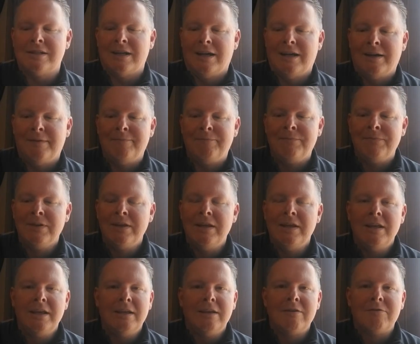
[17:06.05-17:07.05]
Um,
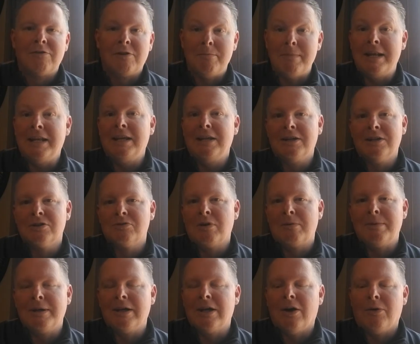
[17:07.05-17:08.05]
for many years,
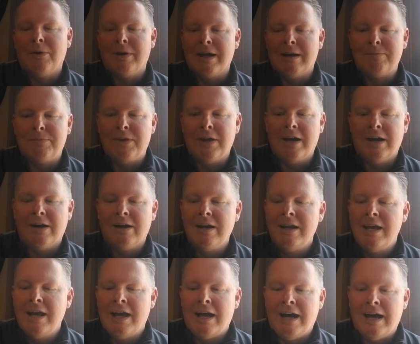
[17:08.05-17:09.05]
we've been going up there.
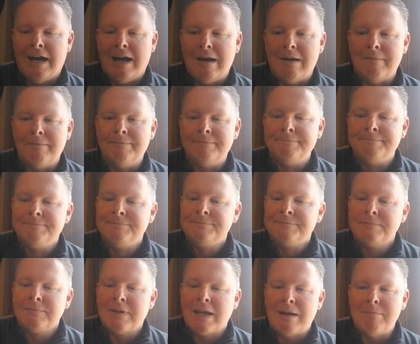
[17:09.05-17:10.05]
Um,
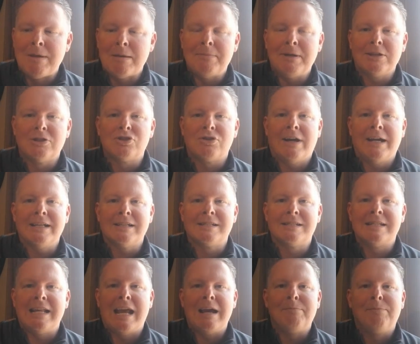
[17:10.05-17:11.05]
maybe I'll try a
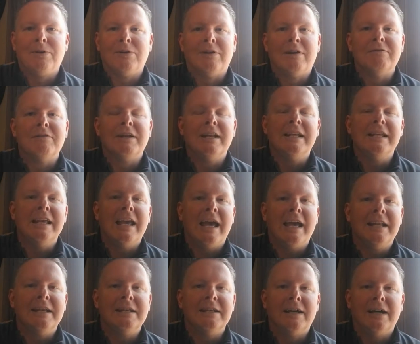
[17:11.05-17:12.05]
sampler of it
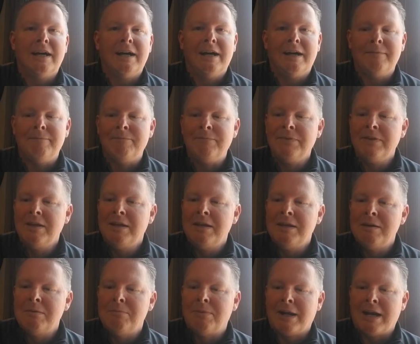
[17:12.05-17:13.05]
again. Um,
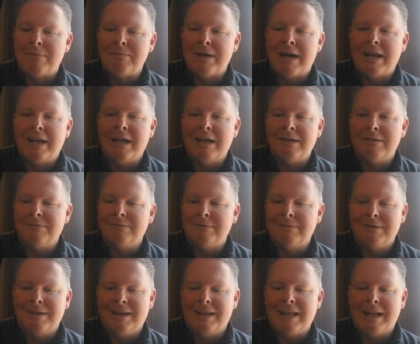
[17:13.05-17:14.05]
but I'm not a
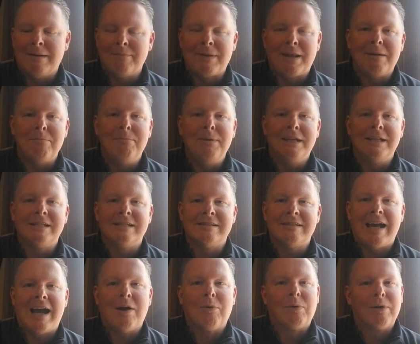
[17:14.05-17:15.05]
again, I'm not a big
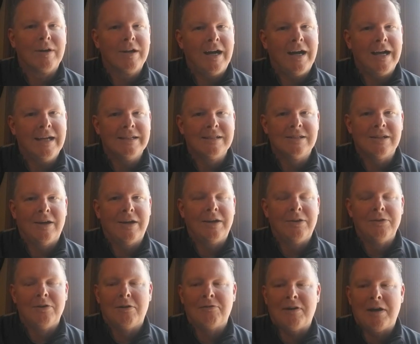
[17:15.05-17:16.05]
sour guy, so I
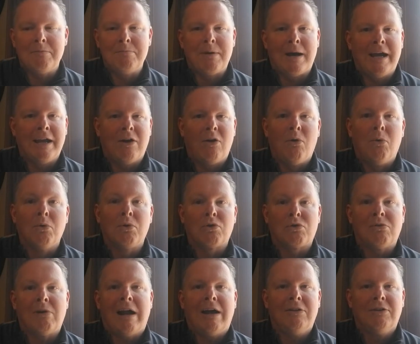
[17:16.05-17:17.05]
don't know if I'd buy a whole
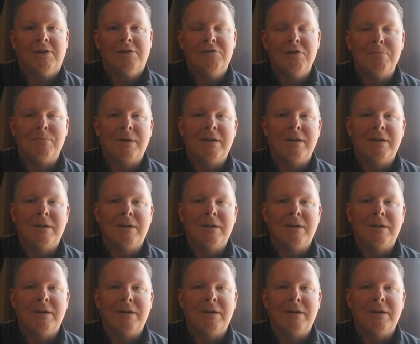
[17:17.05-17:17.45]
crowler of it.